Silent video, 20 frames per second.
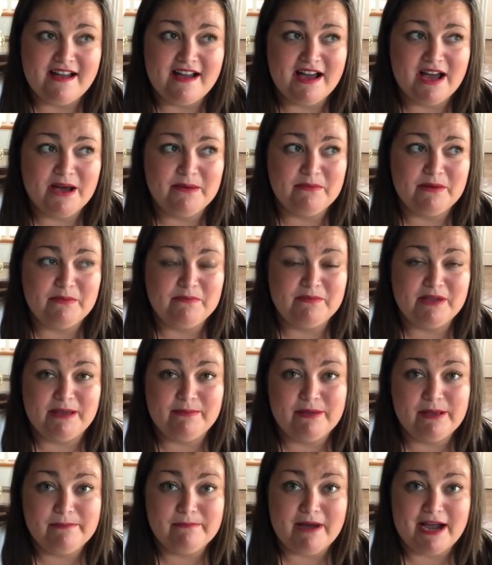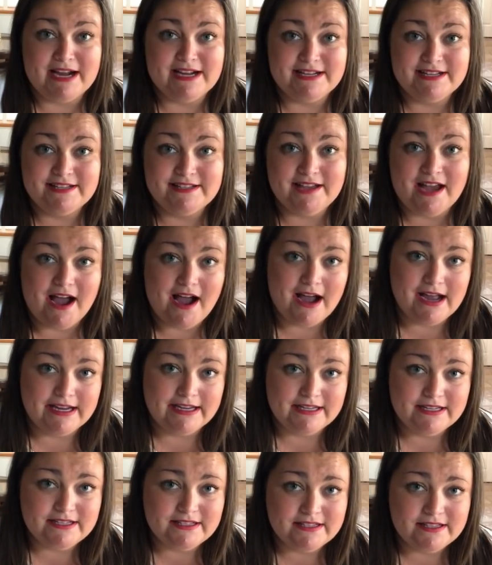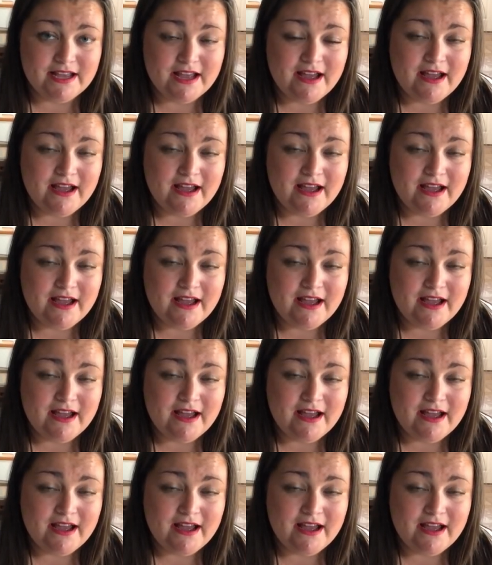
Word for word: um, maybe my size